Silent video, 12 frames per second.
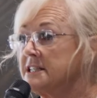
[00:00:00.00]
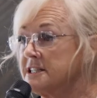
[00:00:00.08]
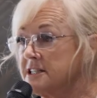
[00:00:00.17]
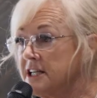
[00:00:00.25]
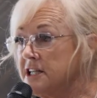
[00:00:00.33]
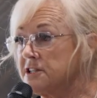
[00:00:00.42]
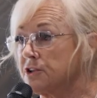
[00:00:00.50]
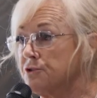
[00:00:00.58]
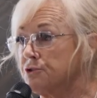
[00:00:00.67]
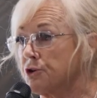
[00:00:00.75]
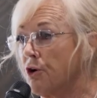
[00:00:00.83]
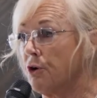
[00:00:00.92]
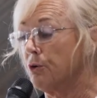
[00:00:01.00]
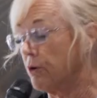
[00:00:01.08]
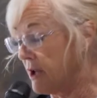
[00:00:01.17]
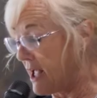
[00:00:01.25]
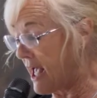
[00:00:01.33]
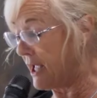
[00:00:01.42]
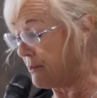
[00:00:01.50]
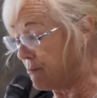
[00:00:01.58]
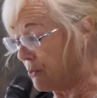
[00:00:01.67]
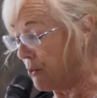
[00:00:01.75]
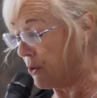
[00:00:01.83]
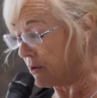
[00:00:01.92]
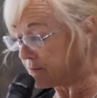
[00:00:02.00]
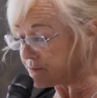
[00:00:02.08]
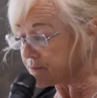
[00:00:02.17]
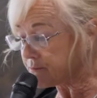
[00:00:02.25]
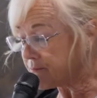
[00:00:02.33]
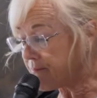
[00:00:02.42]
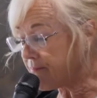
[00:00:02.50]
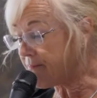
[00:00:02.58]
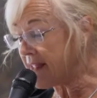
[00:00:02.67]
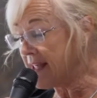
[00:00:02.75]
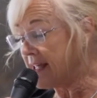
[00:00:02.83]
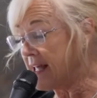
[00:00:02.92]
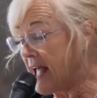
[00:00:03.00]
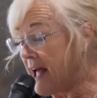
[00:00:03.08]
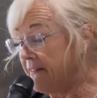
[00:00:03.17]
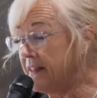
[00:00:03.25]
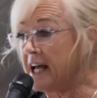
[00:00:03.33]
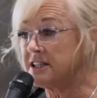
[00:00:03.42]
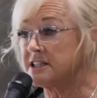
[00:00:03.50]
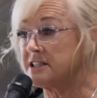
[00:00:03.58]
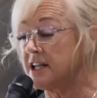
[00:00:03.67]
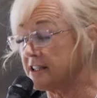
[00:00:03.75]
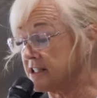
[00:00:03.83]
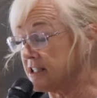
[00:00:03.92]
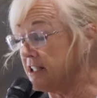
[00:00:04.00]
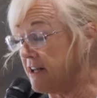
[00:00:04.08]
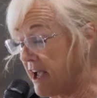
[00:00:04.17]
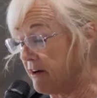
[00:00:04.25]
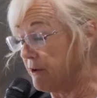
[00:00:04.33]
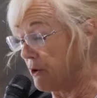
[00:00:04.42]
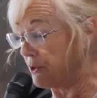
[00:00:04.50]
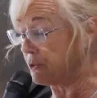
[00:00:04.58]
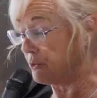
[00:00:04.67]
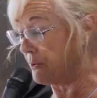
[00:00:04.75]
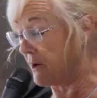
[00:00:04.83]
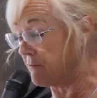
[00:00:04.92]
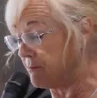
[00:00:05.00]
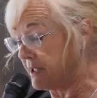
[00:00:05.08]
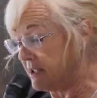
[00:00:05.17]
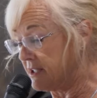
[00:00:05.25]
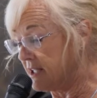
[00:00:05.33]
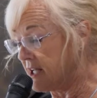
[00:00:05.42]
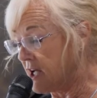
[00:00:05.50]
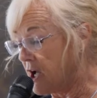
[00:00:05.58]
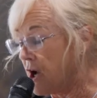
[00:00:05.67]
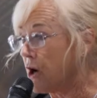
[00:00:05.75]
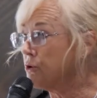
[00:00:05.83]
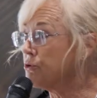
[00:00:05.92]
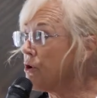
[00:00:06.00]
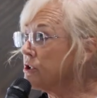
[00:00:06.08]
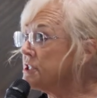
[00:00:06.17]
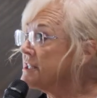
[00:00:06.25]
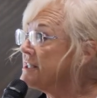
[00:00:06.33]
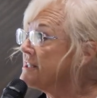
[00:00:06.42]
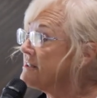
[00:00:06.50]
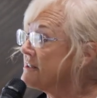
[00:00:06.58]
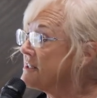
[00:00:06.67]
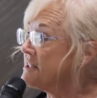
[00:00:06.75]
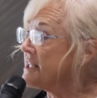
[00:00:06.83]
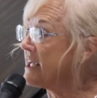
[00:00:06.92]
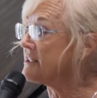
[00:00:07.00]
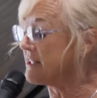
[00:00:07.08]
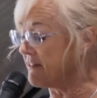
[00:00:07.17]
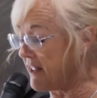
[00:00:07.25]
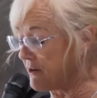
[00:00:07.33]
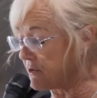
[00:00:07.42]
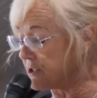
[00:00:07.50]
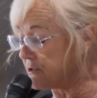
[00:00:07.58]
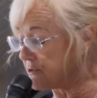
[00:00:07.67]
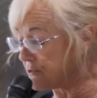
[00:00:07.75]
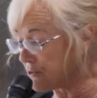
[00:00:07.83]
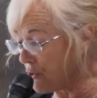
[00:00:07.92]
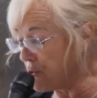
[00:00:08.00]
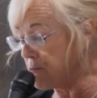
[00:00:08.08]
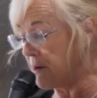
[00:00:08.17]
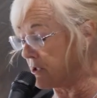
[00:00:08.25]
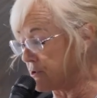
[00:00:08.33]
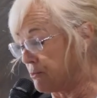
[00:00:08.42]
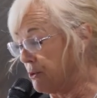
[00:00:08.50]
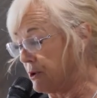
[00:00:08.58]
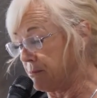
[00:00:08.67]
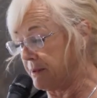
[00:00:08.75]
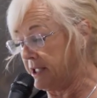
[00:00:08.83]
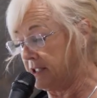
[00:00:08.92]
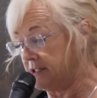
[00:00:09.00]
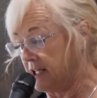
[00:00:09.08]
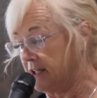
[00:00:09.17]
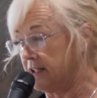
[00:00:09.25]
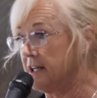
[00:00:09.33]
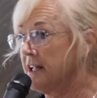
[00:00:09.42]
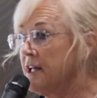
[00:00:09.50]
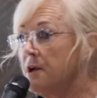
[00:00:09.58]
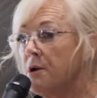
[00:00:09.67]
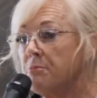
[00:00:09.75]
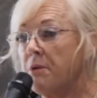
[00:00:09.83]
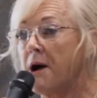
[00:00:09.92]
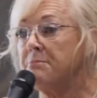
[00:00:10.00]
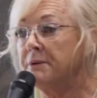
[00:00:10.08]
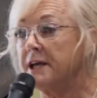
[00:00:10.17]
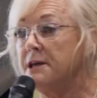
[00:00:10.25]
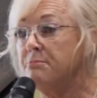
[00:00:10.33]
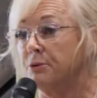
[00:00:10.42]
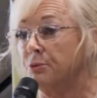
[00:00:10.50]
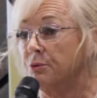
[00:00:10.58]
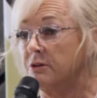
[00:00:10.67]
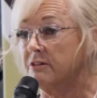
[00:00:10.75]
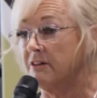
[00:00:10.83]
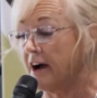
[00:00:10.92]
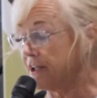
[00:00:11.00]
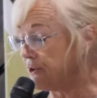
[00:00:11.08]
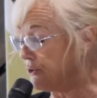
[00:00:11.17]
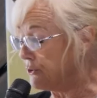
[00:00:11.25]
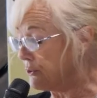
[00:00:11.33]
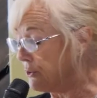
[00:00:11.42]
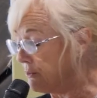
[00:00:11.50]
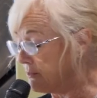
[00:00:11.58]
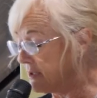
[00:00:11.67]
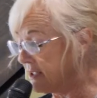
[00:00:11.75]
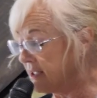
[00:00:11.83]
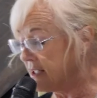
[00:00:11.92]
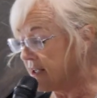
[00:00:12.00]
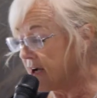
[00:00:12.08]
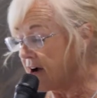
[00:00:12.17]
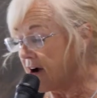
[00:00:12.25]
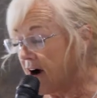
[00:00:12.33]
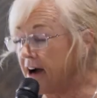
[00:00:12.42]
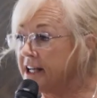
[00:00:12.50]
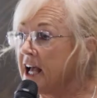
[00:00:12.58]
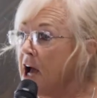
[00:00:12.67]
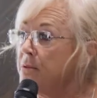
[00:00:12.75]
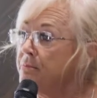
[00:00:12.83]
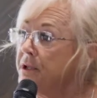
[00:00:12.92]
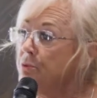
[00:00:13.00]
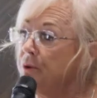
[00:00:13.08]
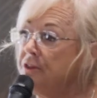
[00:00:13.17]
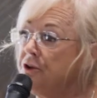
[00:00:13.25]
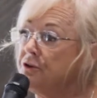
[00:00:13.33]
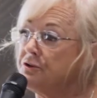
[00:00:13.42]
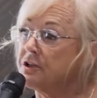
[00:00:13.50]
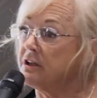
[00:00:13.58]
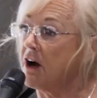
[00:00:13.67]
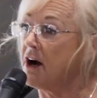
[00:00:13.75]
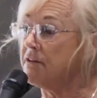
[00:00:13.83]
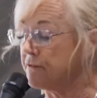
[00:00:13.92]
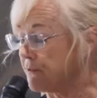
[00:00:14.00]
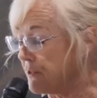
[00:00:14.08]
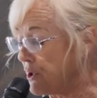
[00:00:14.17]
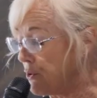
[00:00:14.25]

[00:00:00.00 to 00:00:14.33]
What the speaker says: disease control, and more. And that's just in our local government. Across the sector, there is so much work being done by people like you. I can't be with you tonight for the